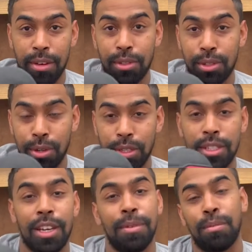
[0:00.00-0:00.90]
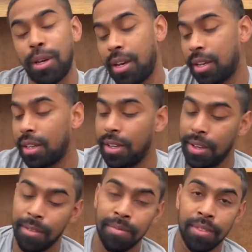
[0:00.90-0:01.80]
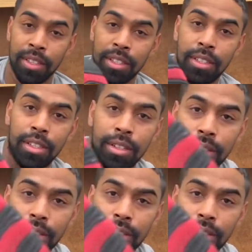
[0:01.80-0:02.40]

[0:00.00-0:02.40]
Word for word: when Jordan's coming back. You know, you